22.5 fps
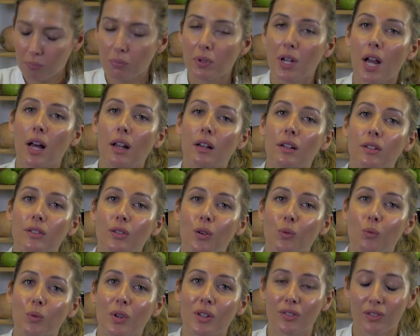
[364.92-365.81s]
coloured
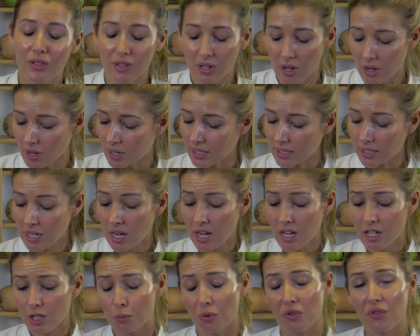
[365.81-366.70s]
on one side.
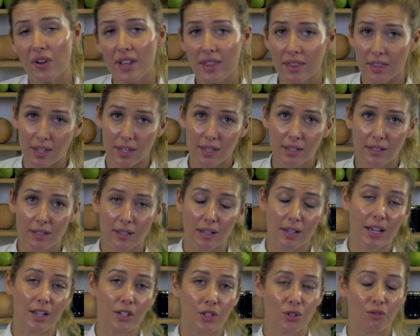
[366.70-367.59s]
To prevent this,
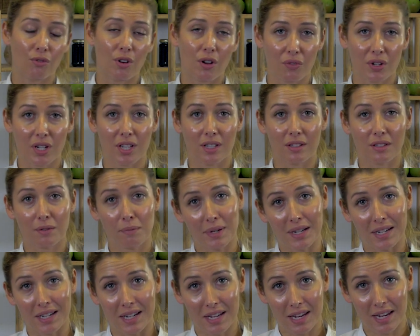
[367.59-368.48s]
unless your oven is
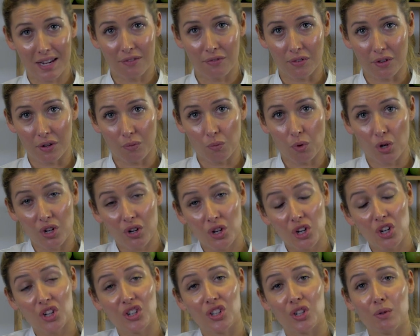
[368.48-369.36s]
completely even, what you
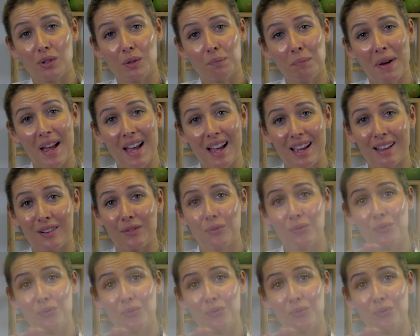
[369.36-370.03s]
could do is pan